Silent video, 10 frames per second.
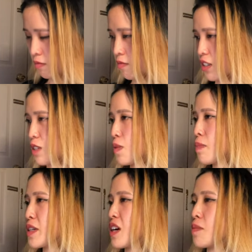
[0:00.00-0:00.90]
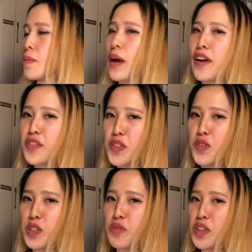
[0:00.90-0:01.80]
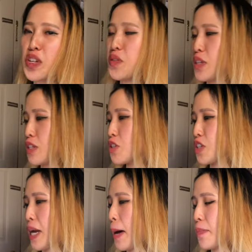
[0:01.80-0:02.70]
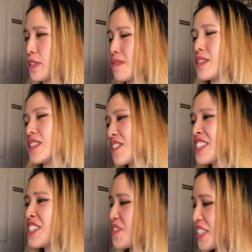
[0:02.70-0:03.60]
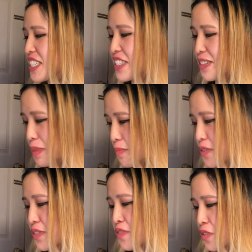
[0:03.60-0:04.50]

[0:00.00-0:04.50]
It'll probably come up after this video. That usually happens. I'm like, why didn't I remember it?